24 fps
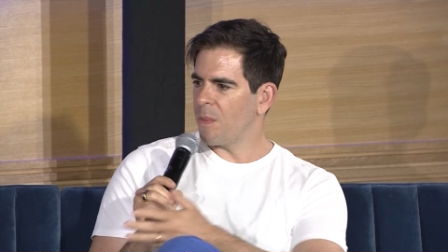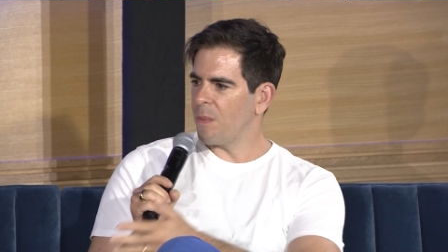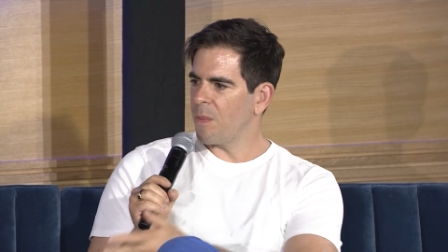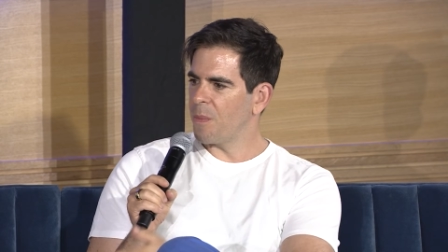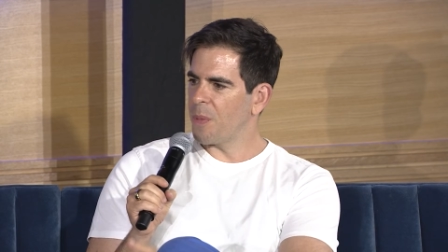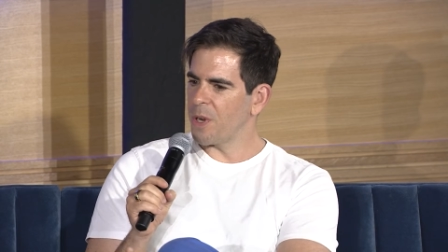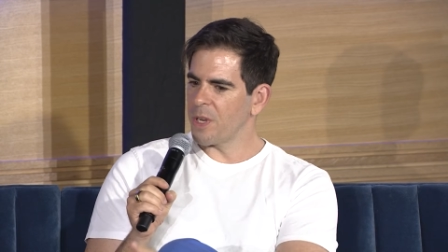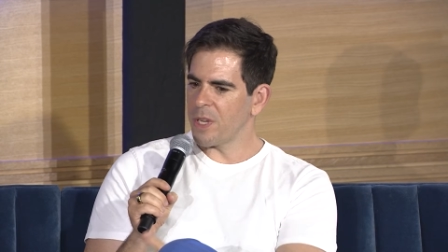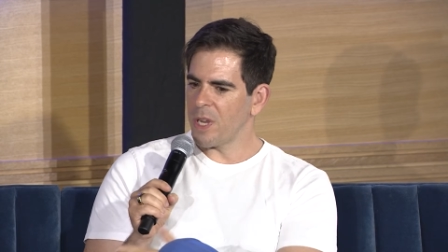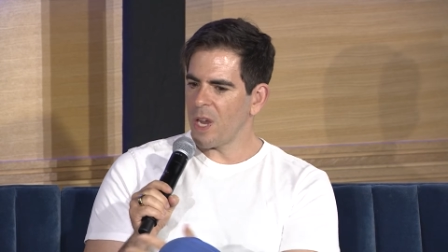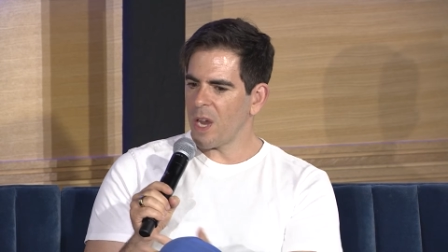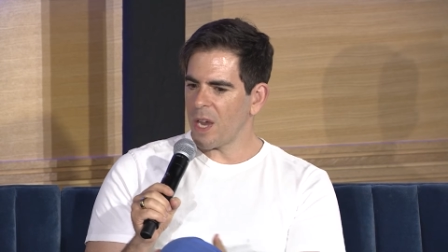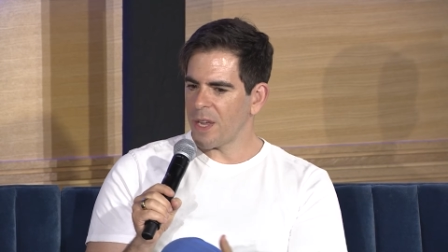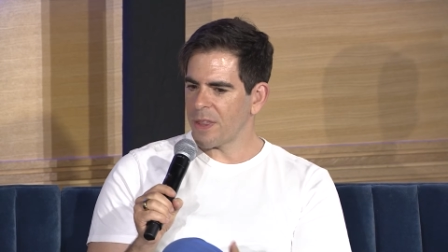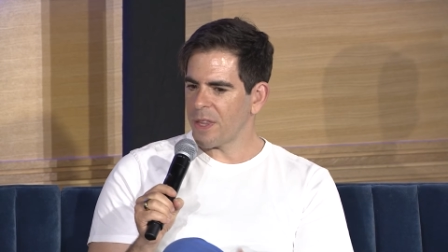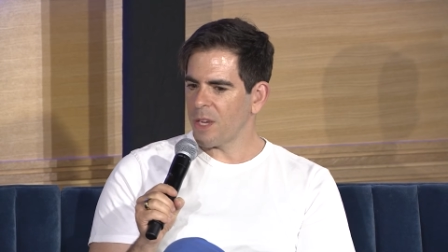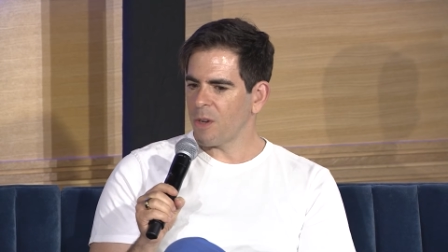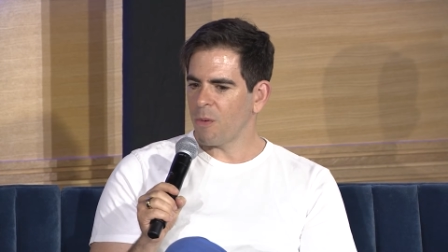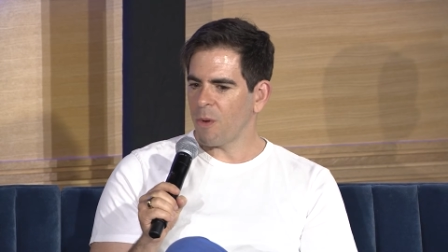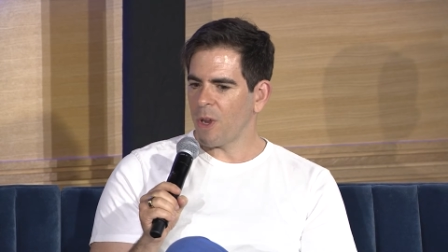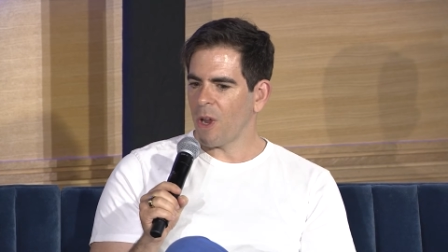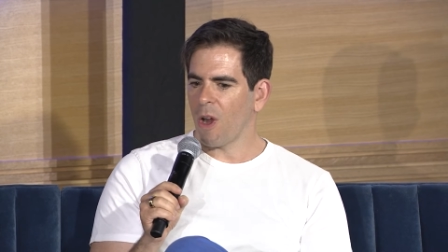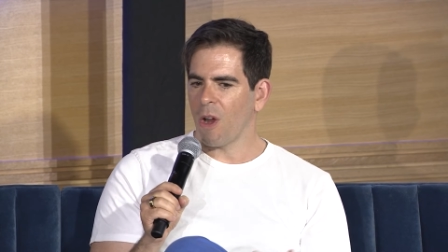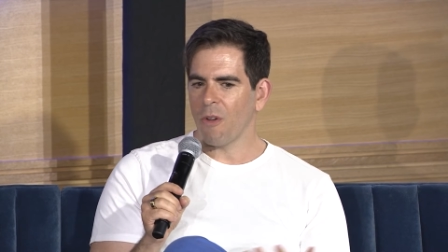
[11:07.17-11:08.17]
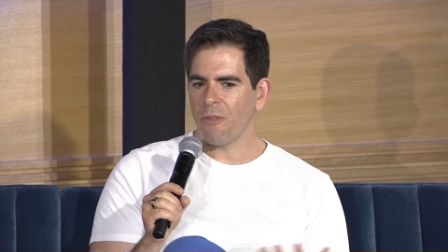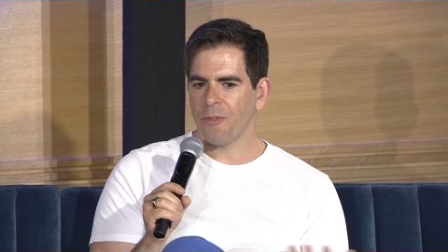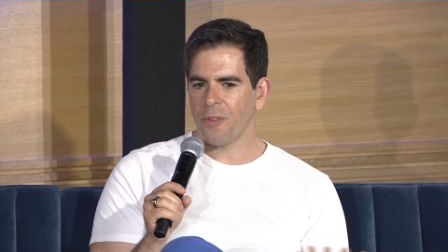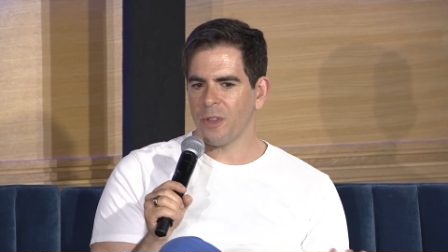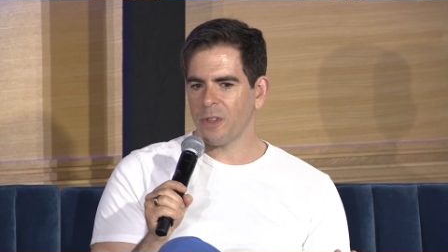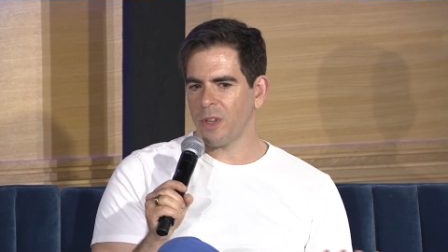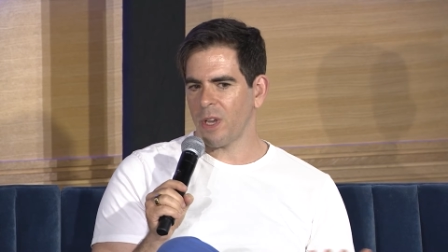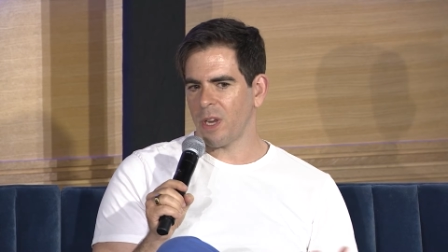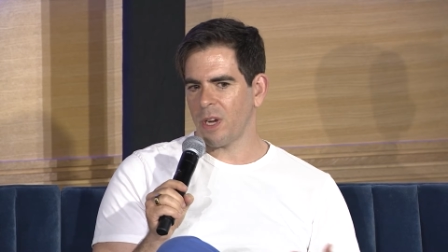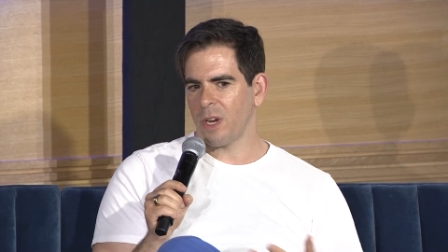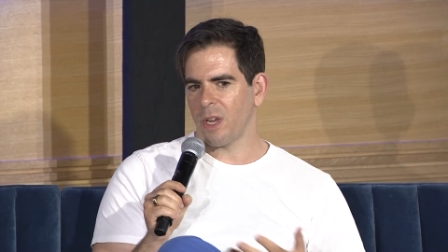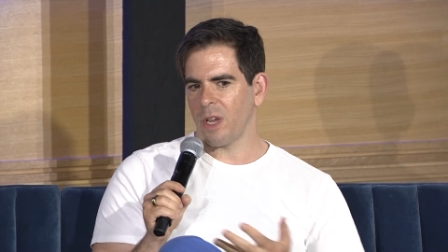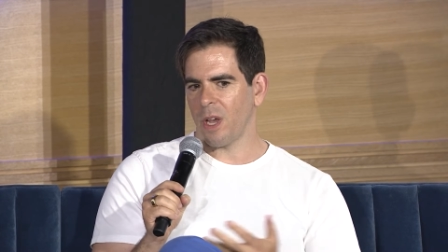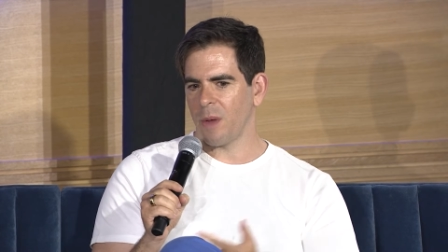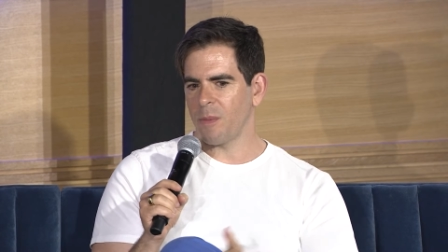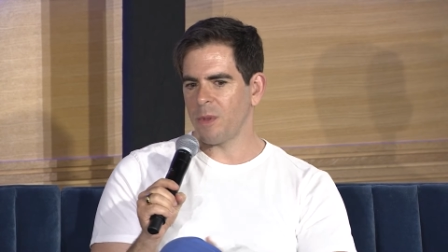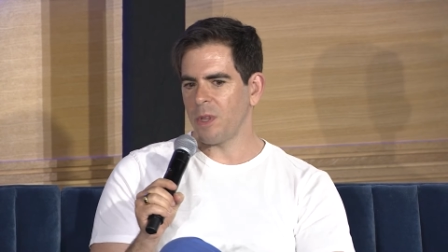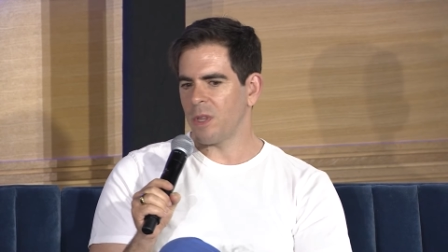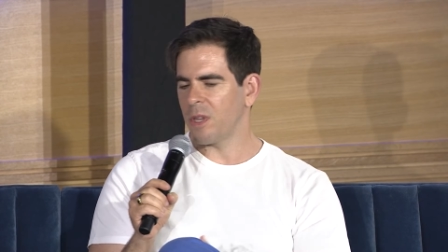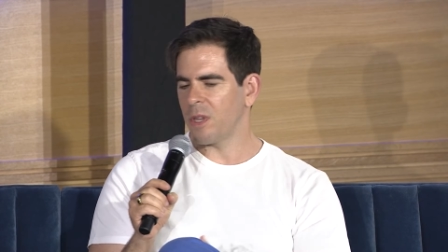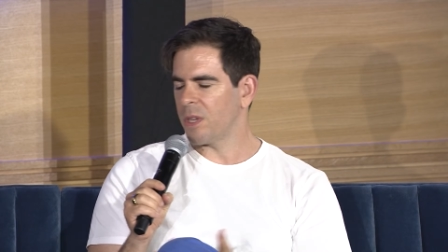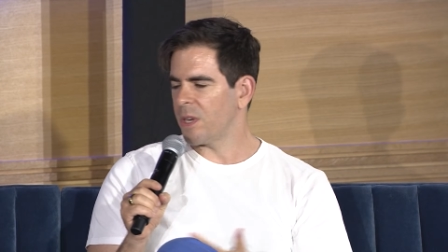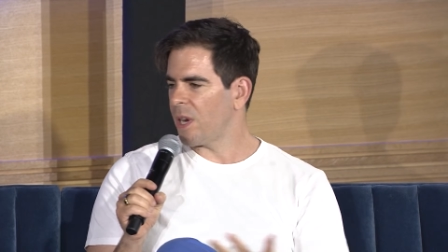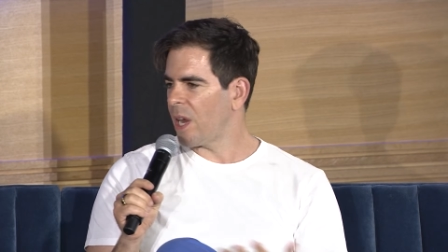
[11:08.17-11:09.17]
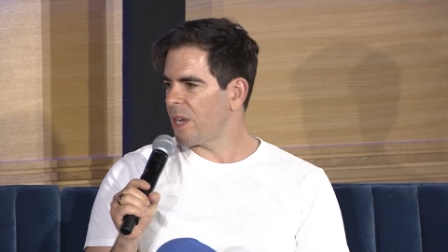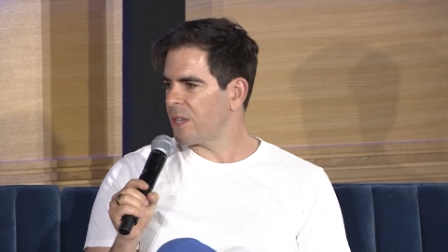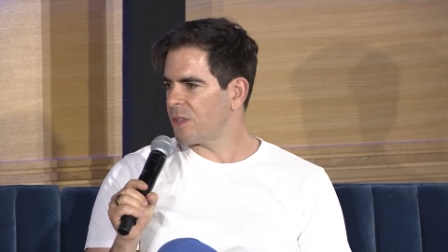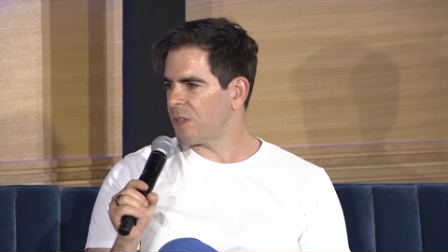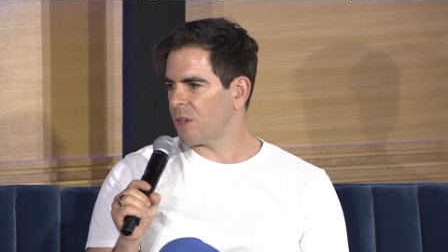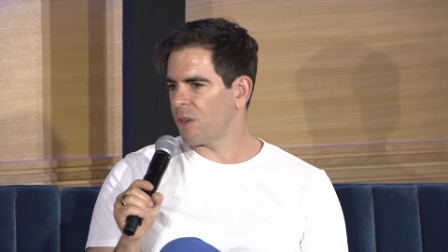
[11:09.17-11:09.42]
But yeah, I think we all feel that. I mean, the